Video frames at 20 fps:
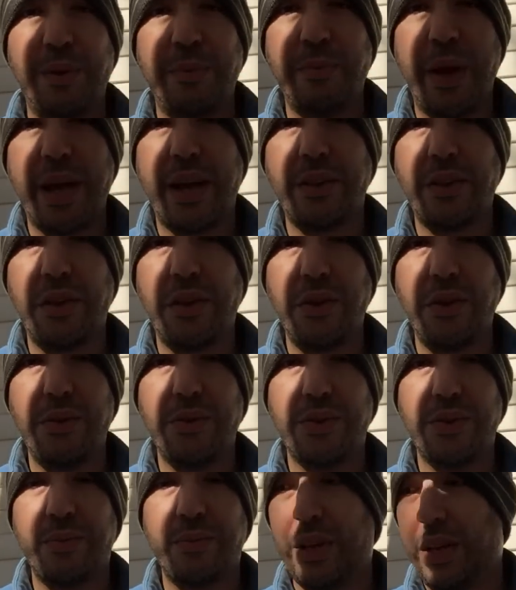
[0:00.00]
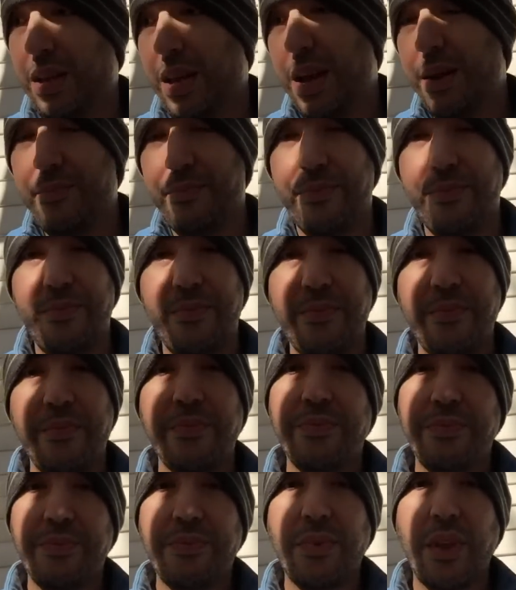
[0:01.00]
been making the news. It's like, yep.
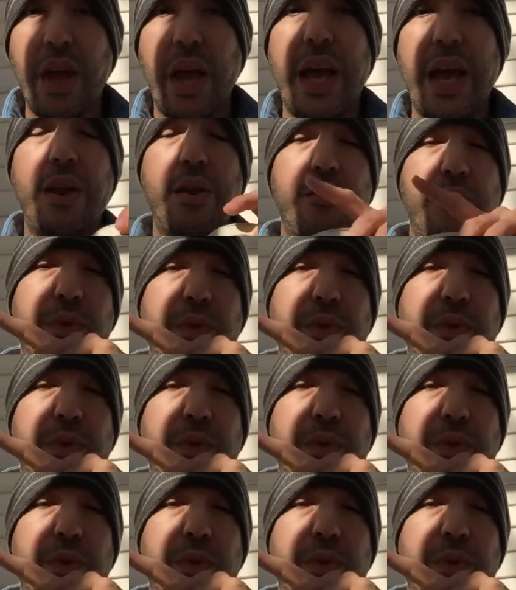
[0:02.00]
And in